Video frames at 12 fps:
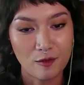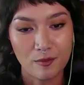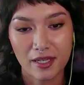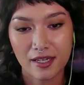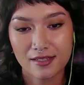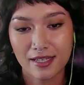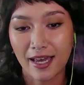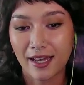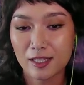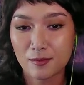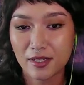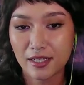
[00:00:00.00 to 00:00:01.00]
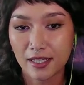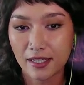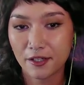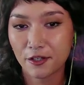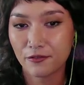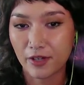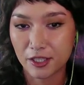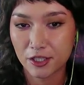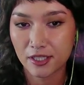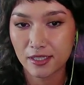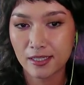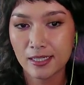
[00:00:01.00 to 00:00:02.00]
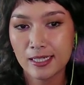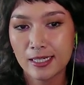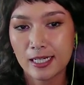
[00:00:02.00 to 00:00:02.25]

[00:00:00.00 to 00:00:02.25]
because it has been a key intervention